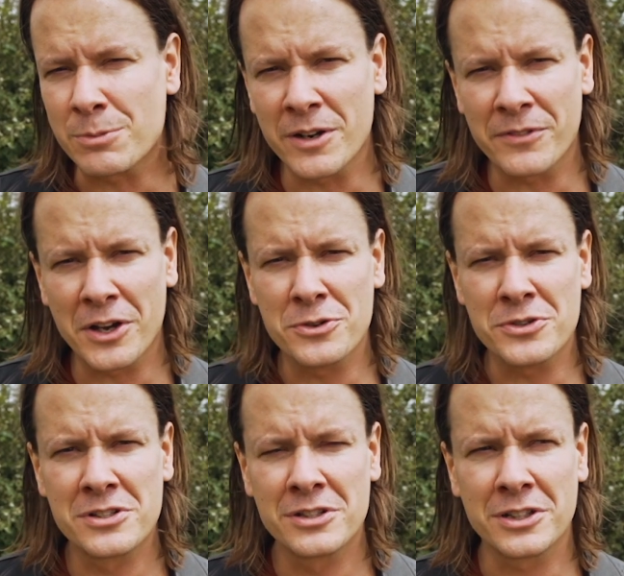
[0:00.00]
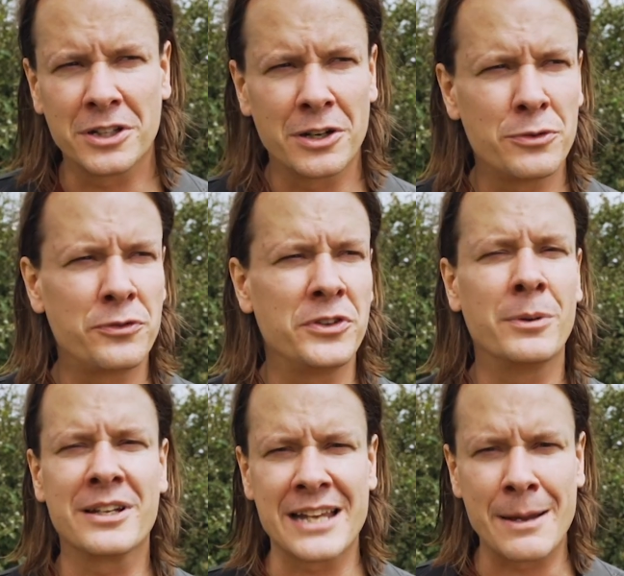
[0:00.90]
one of those, you know,
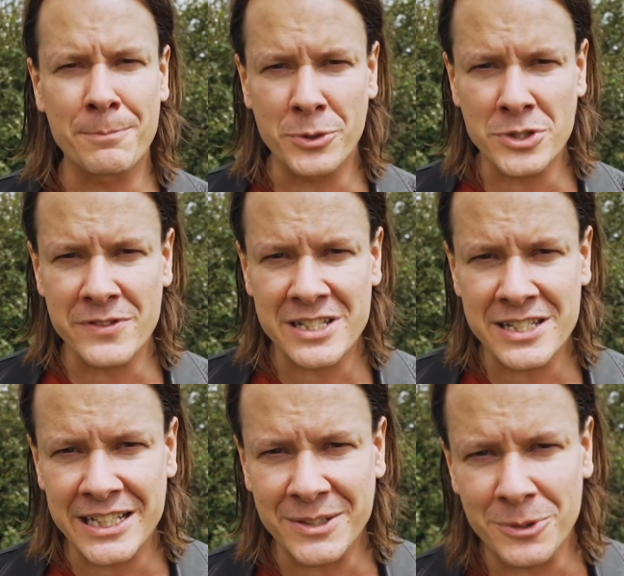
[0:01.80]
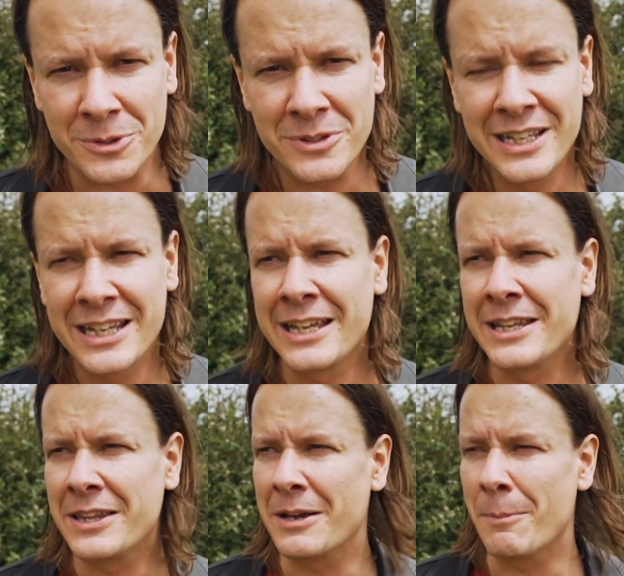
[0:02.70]
few examples of a sequel
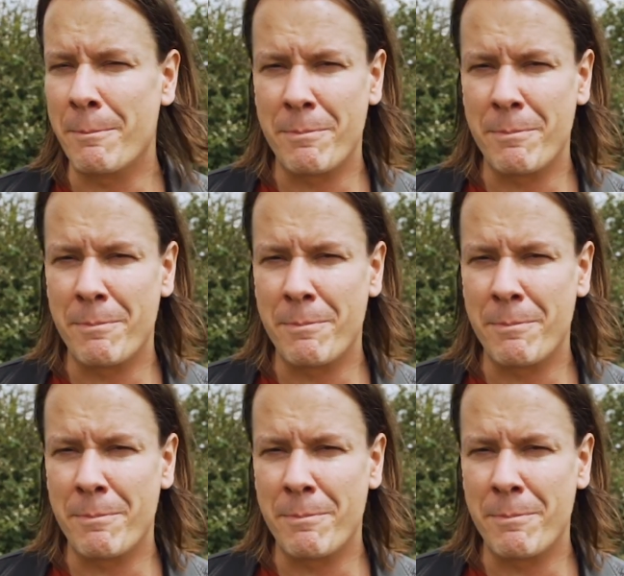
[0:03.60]
that